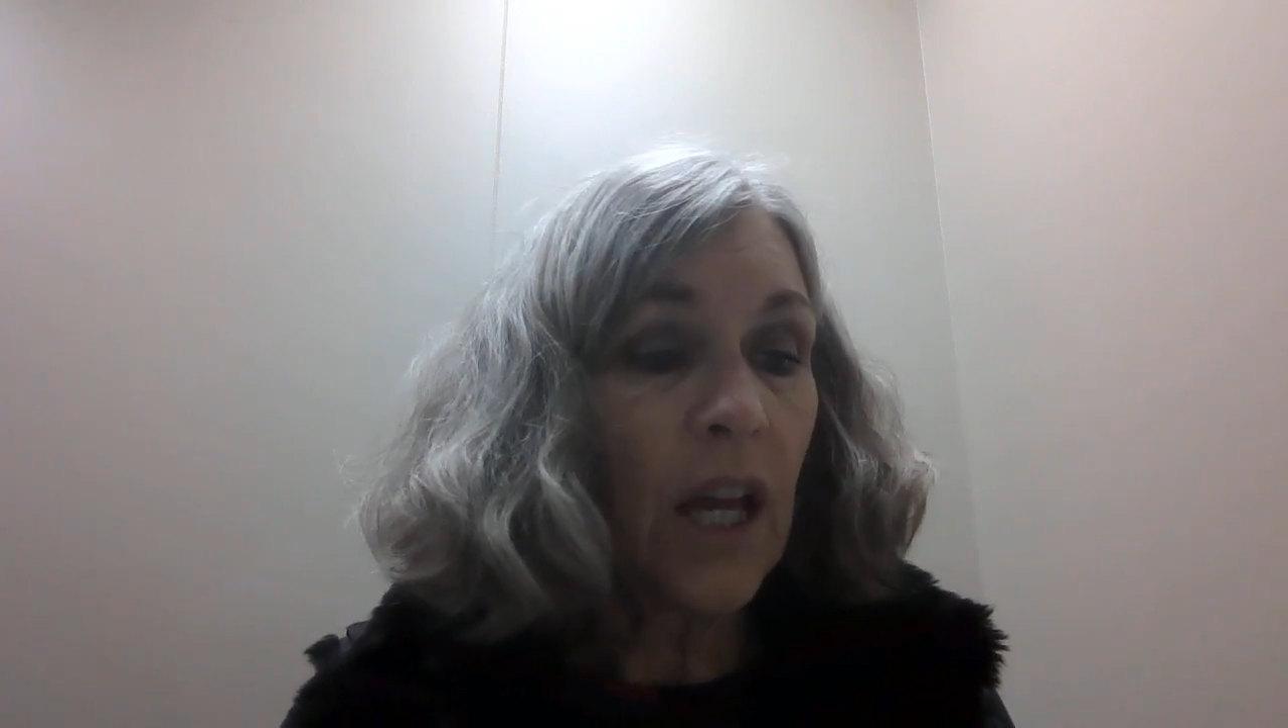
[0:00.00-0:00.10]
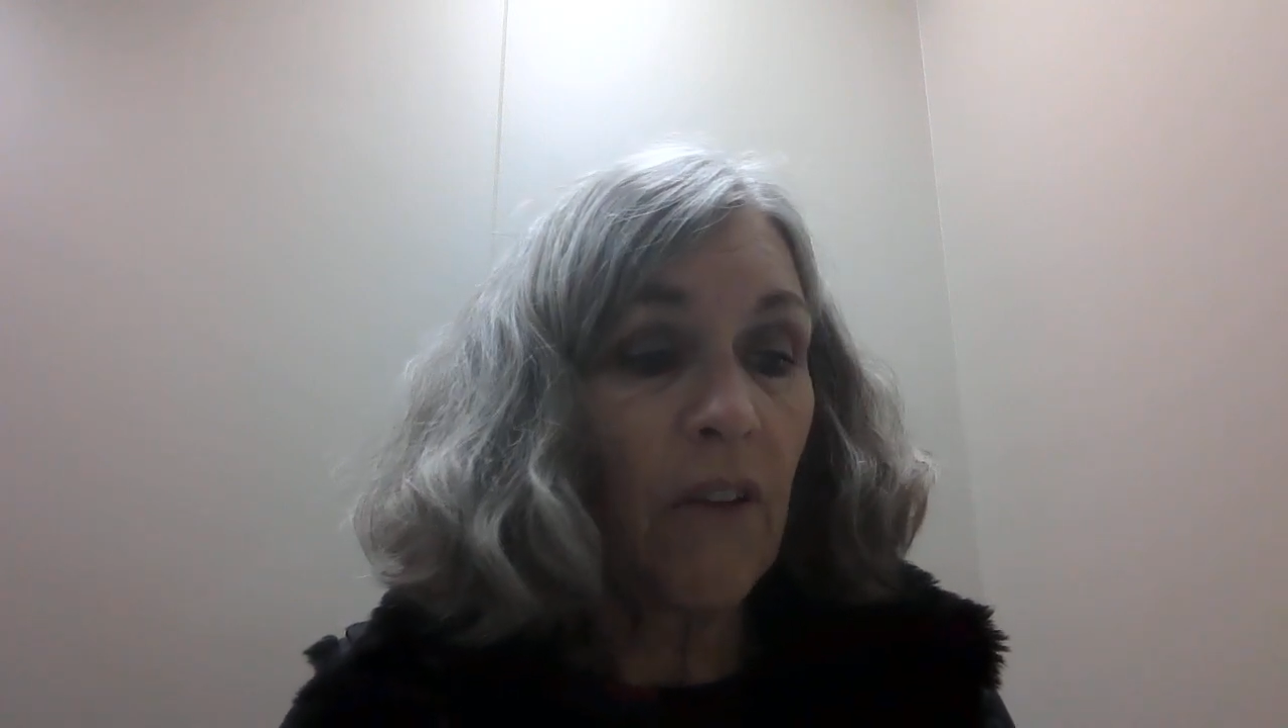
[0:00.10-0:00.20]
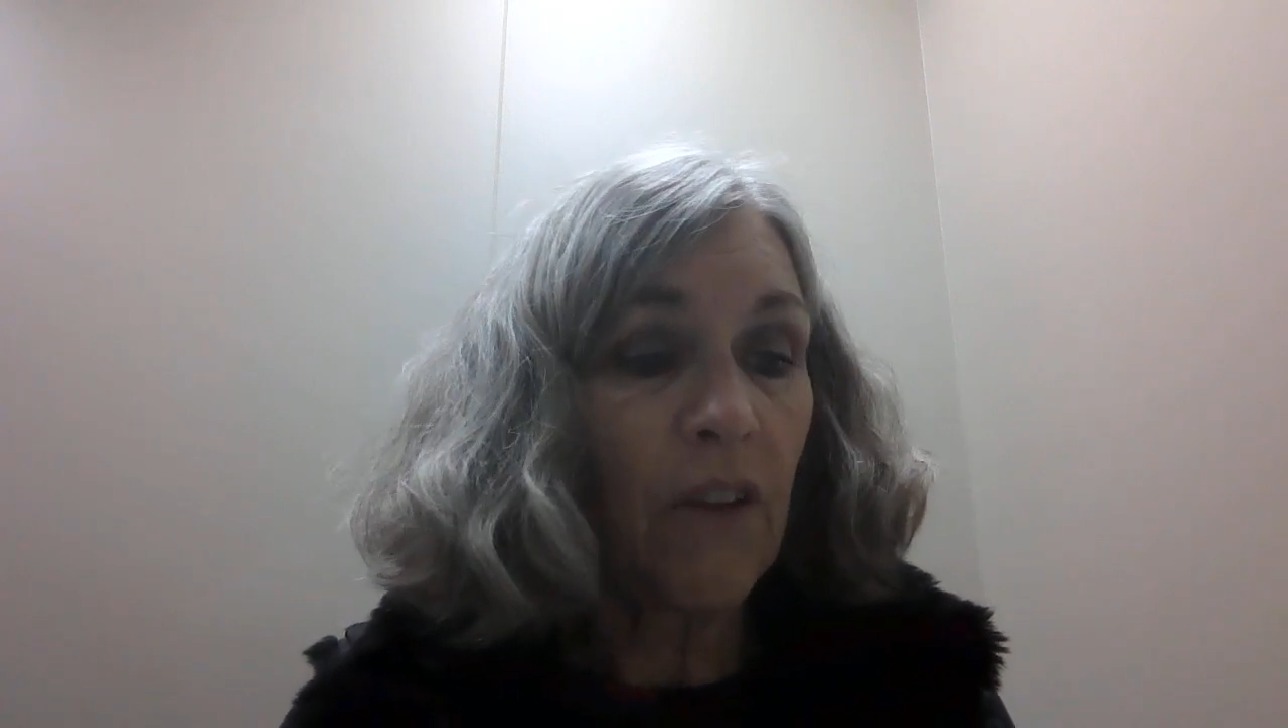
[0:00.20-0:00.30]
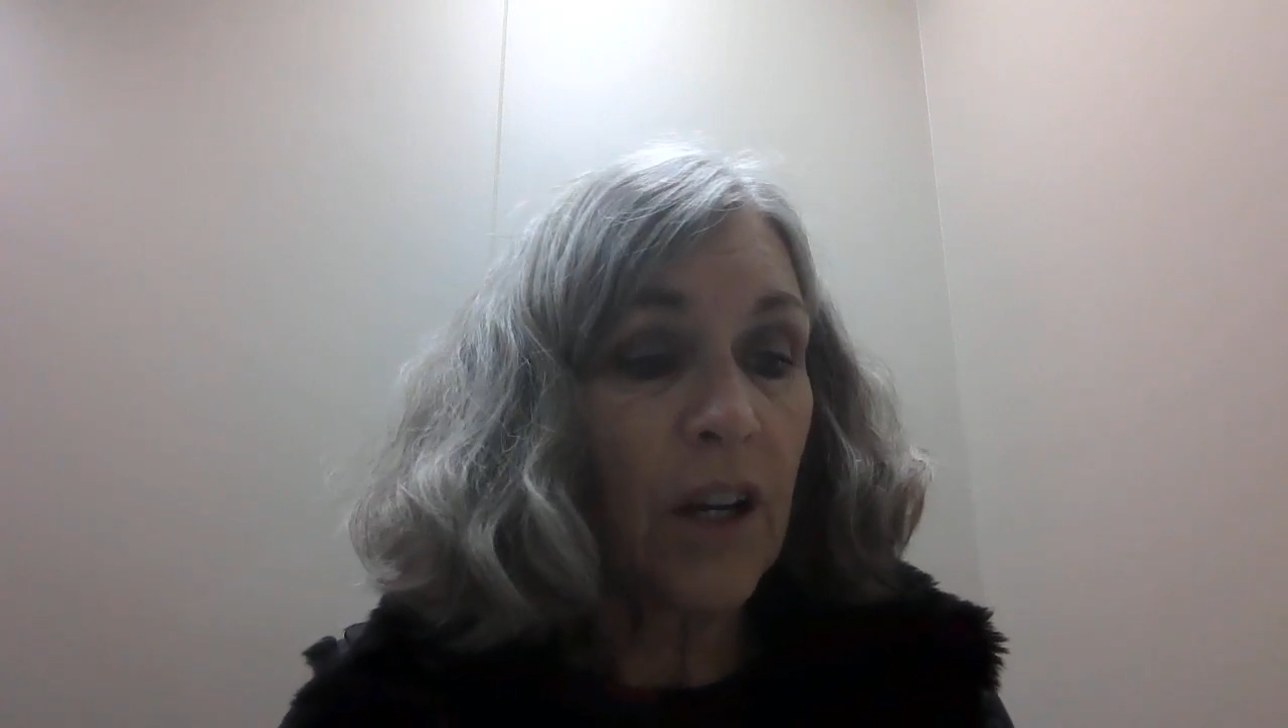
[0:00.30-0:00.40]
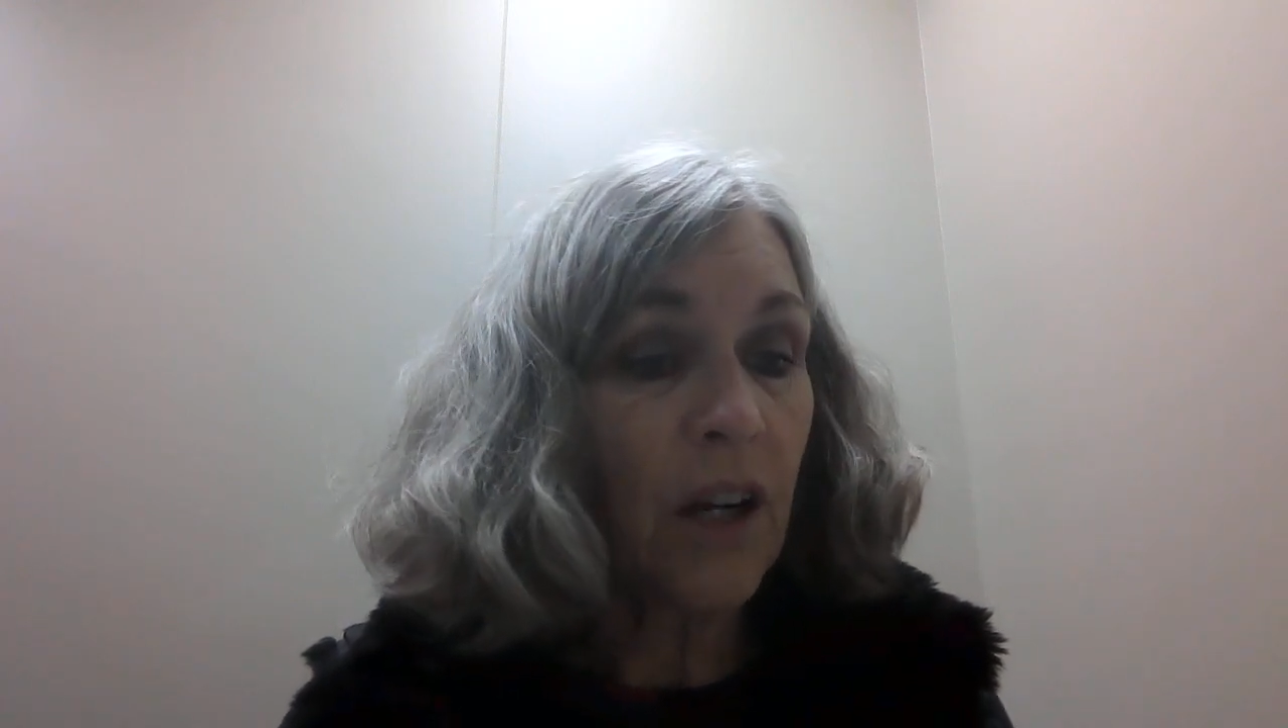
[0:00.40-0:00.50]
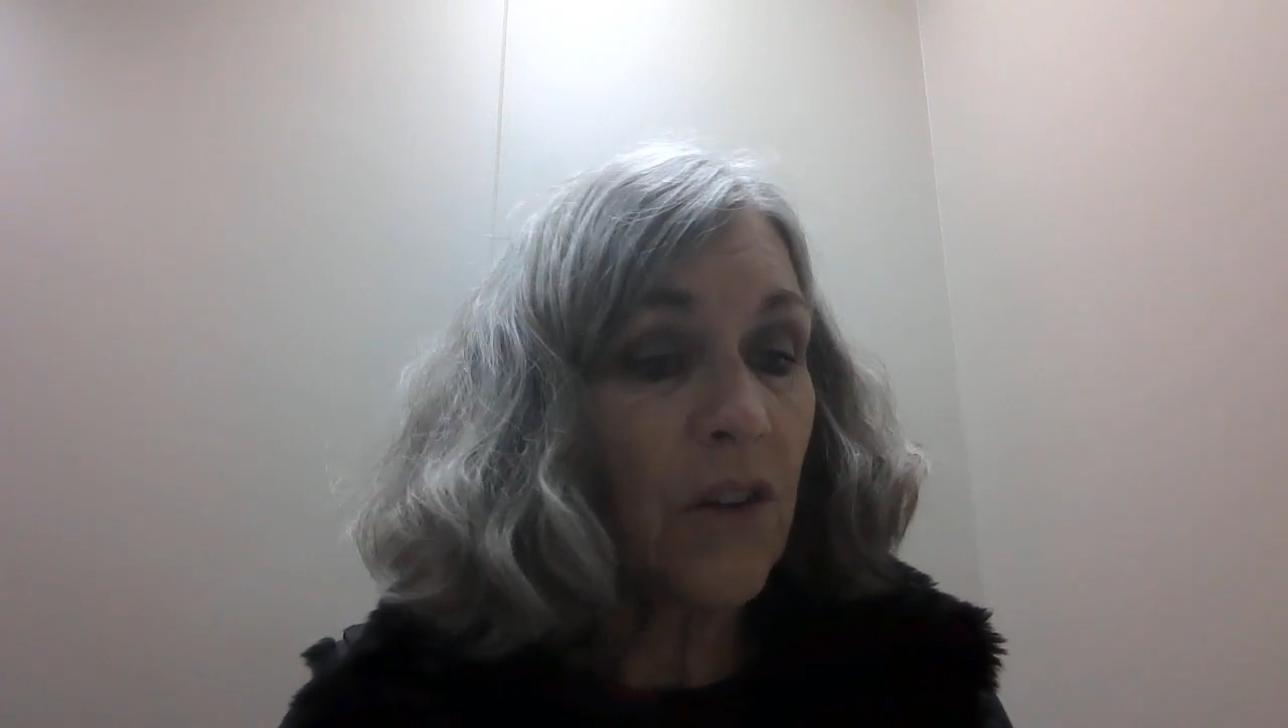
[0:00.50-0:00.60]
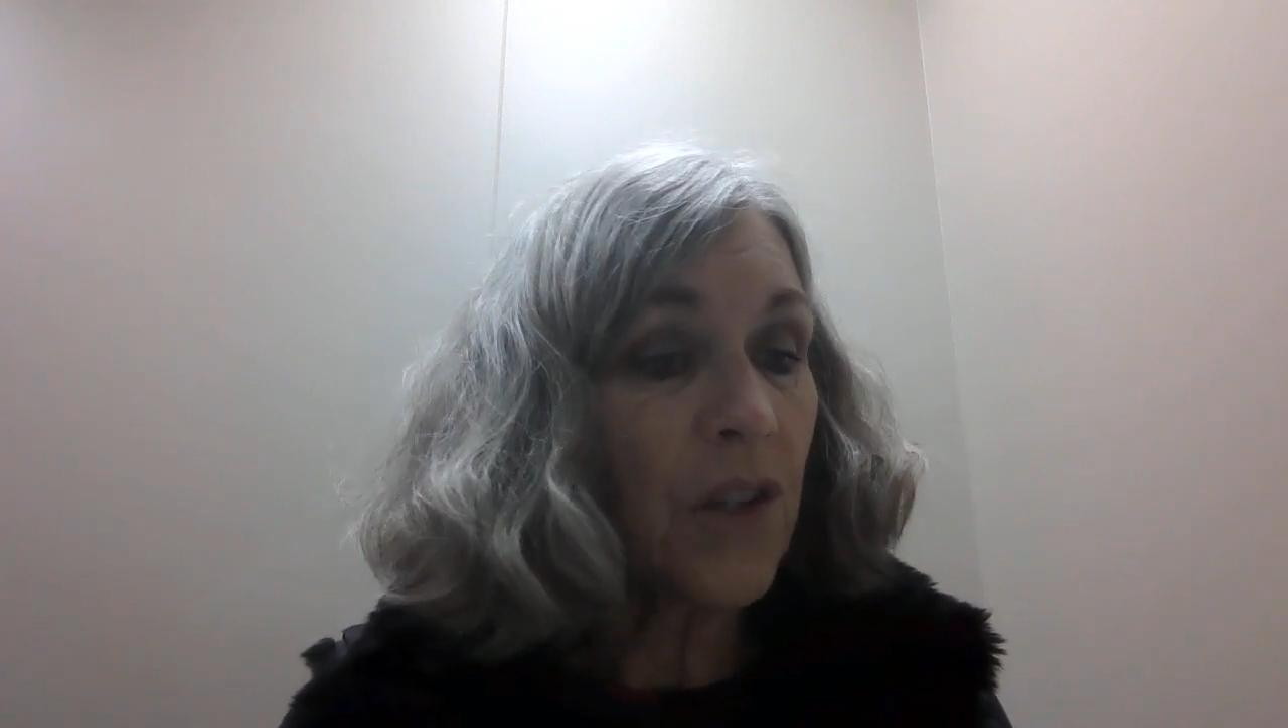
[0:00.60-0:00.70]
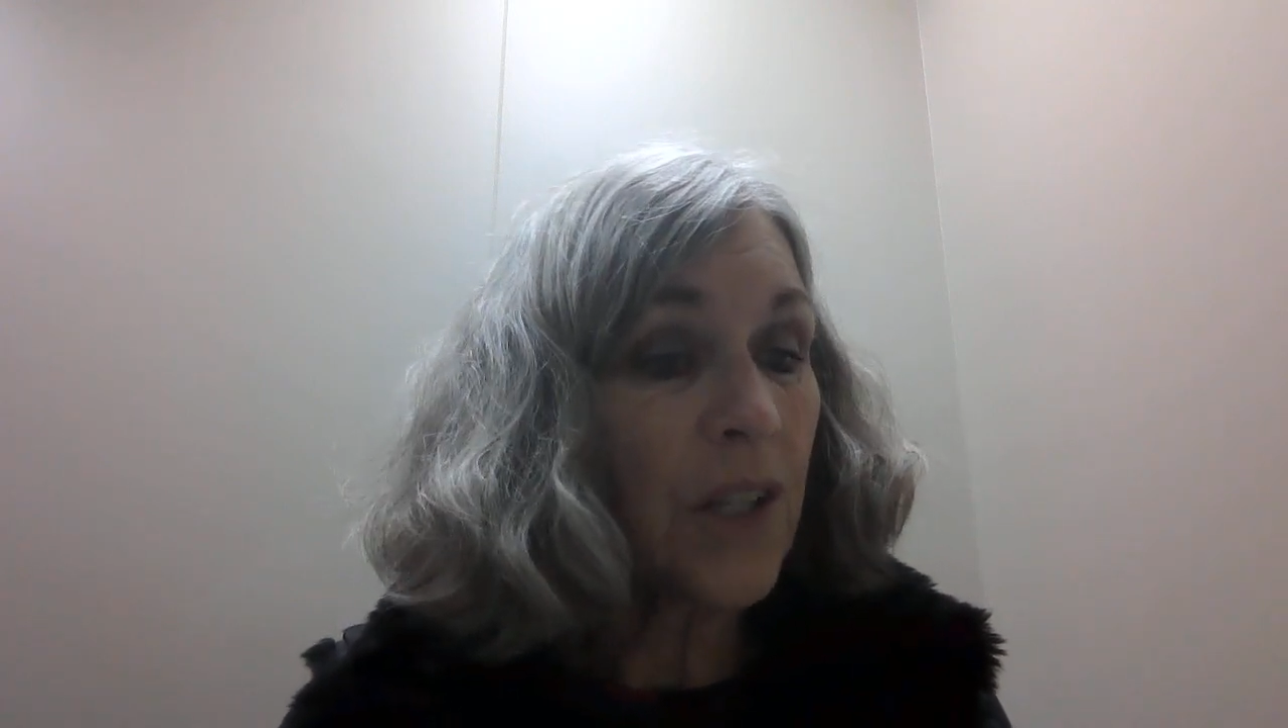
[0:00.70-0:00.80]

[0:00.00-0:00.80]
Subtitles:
and the doctors